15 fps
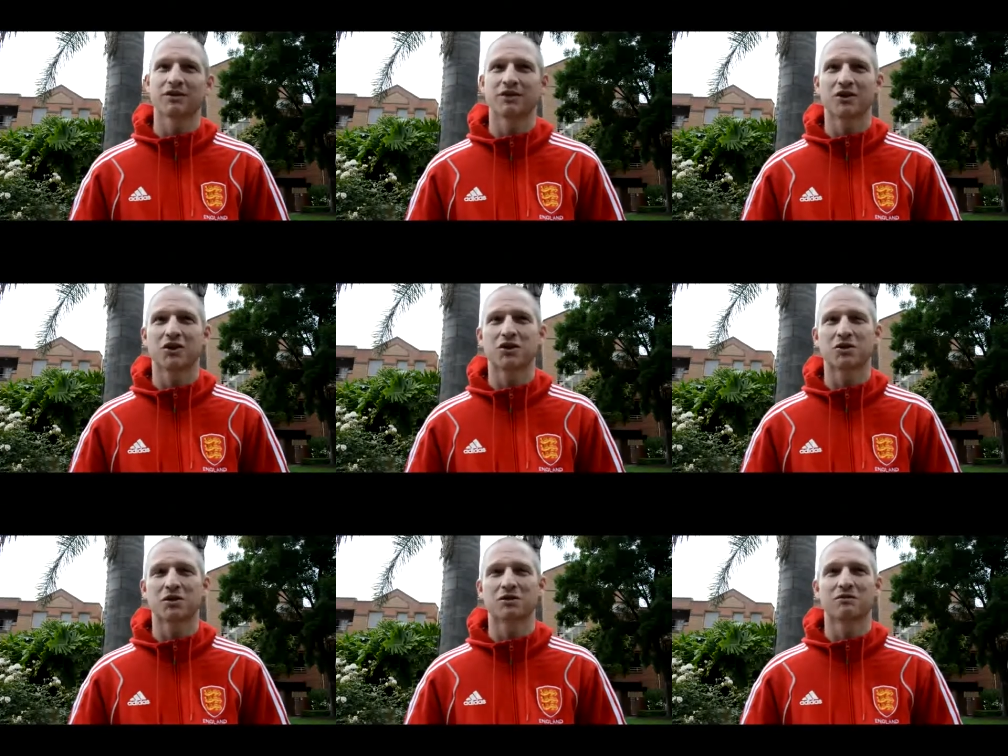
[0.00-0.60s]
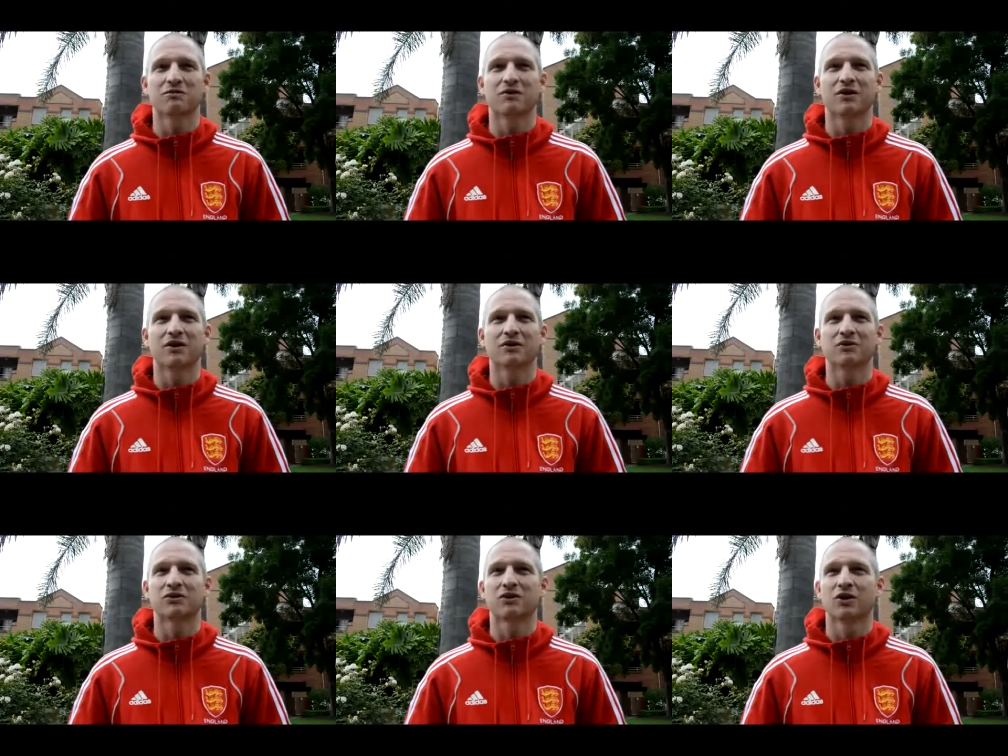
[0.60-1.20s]
years in
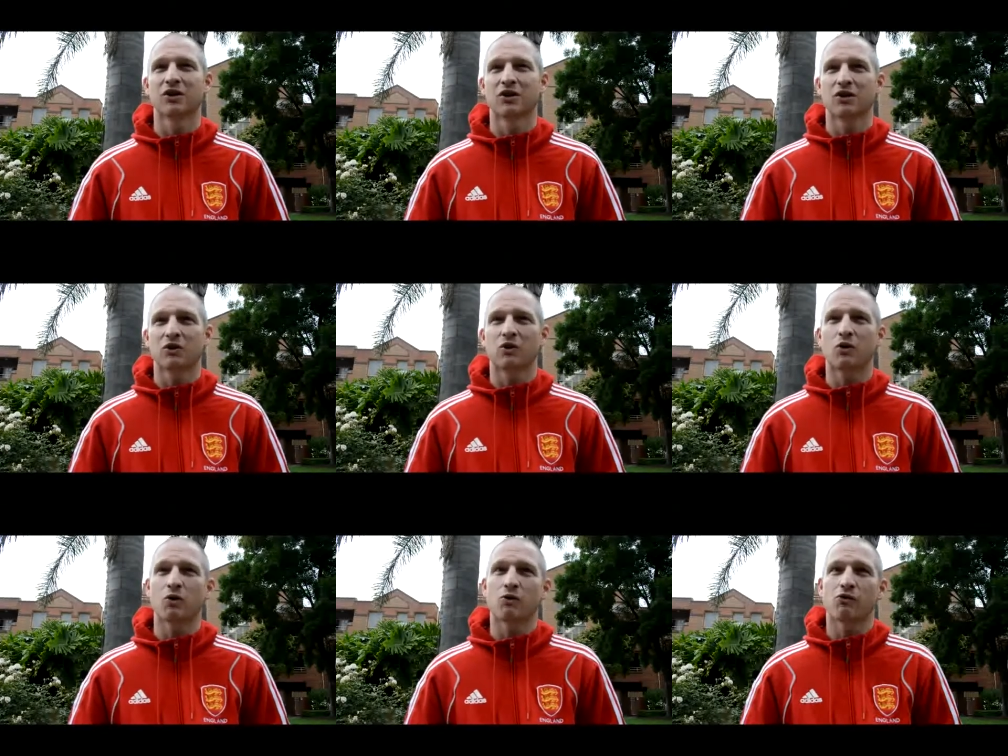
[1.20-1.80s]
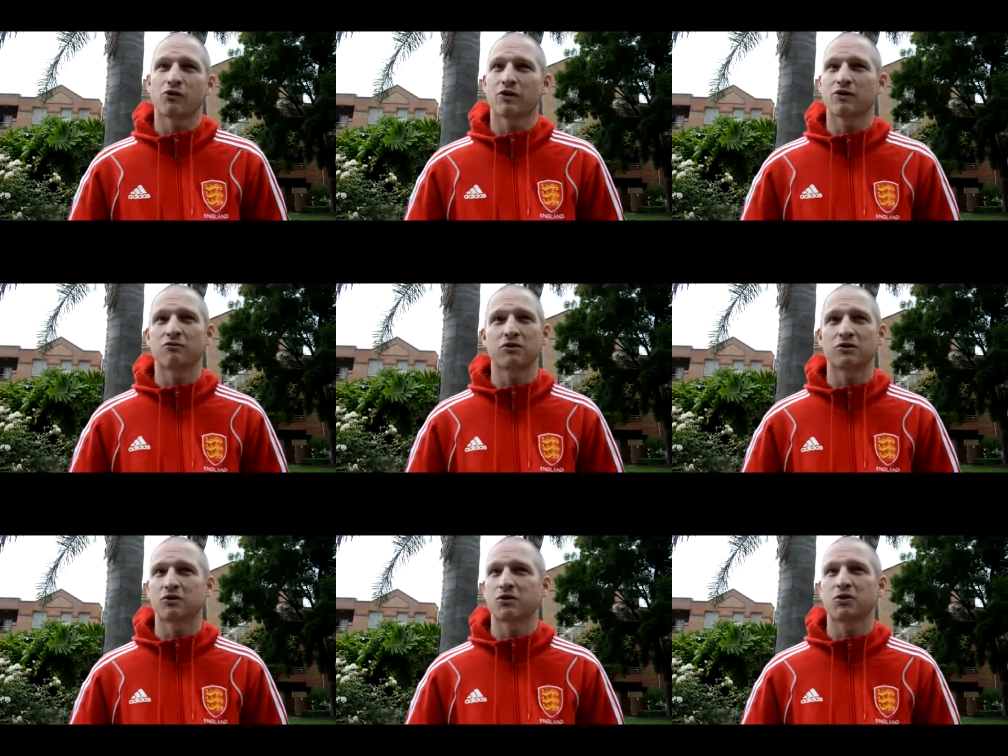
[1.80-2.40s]
advance, or we're in a
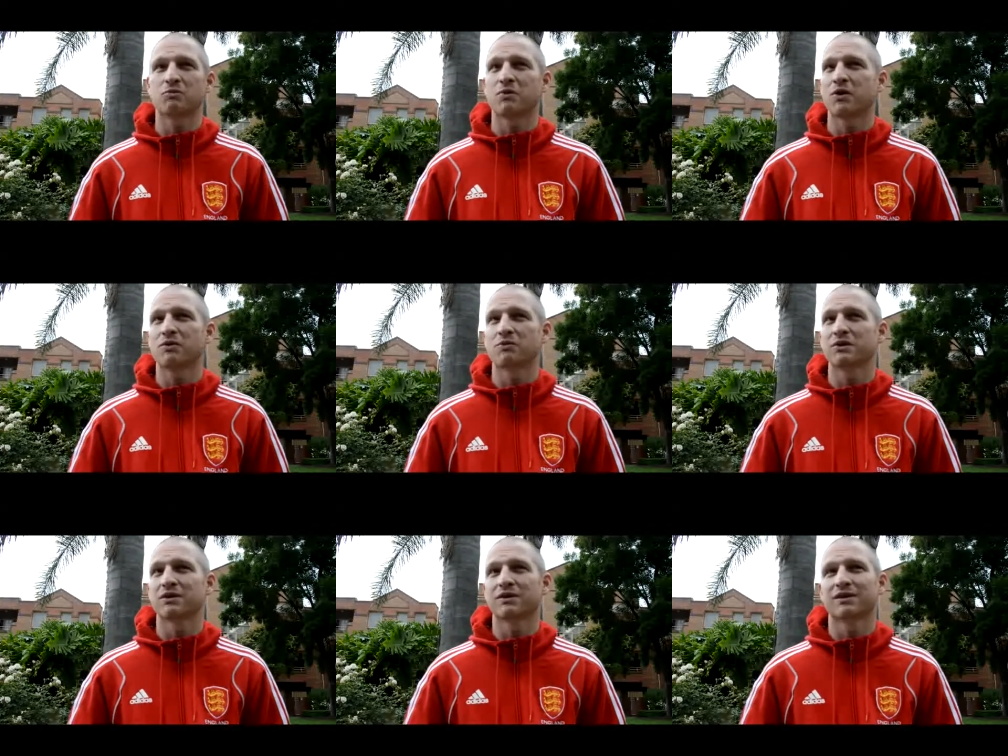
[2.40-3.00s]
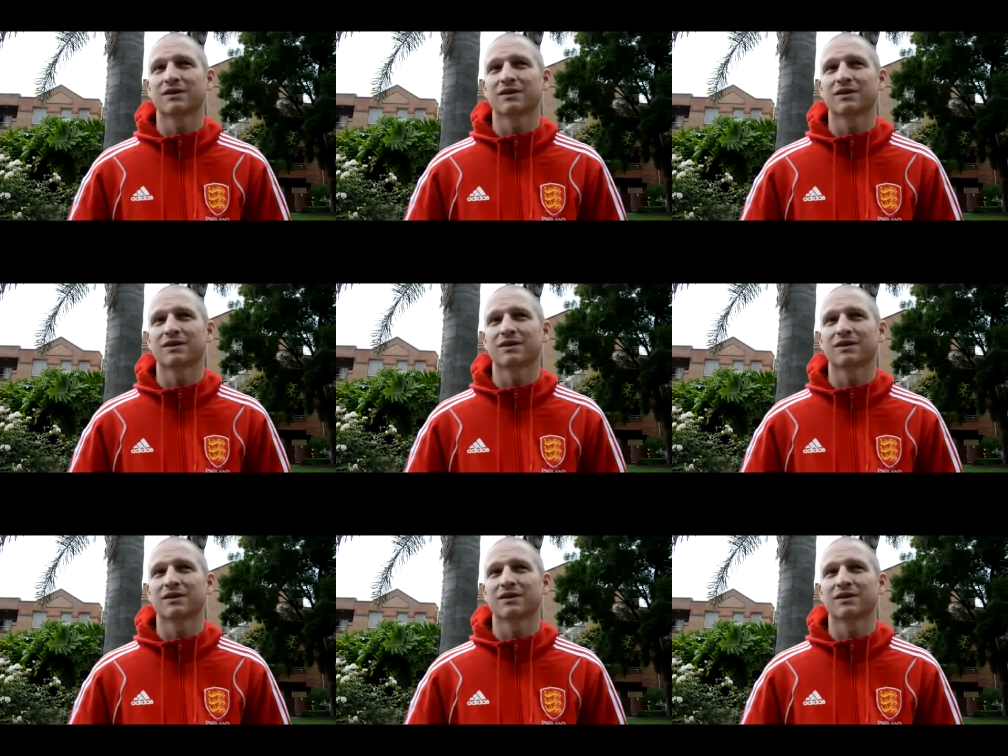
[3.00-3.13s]
critical moment.